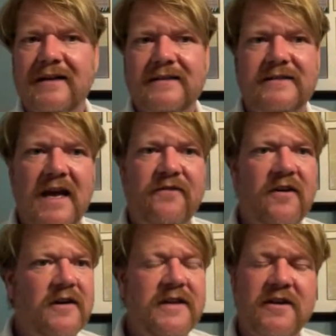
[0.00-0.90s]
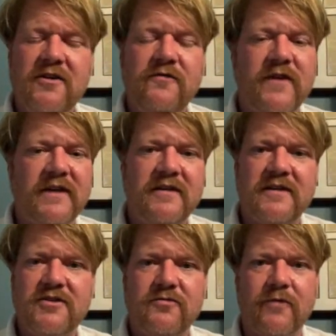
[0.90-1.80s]
Definitely the new
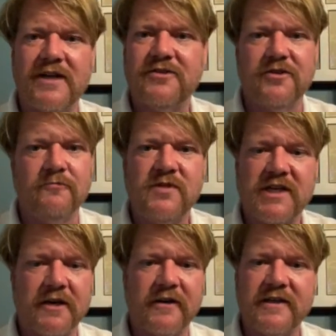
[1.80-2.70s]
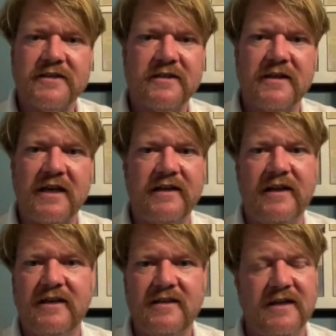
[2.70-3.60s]
vintage restroom series.
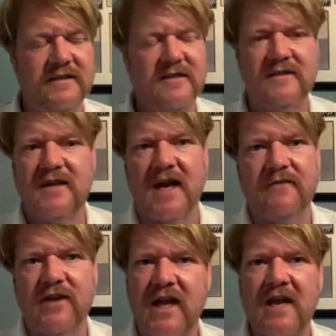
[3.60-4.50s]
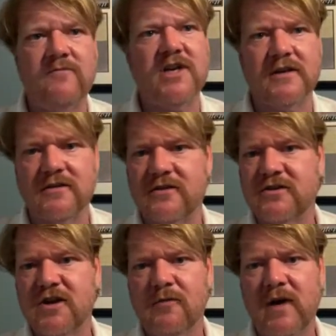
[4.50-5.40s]
It's kind of a game changer. There's
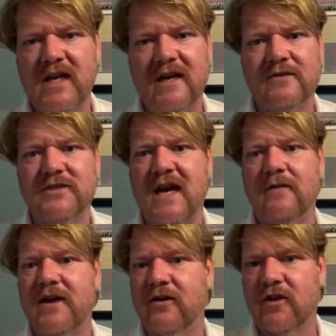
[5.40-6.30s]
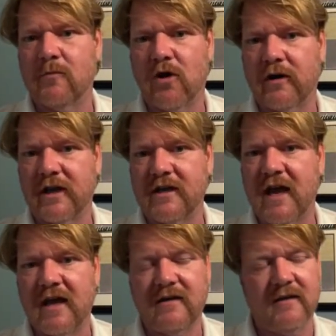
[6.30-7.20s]
nobody else out there on the market
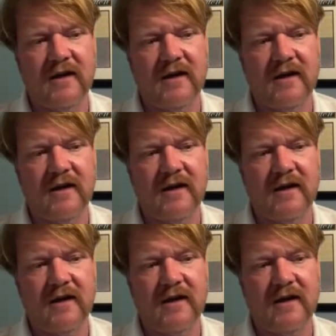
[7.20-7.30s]
yet,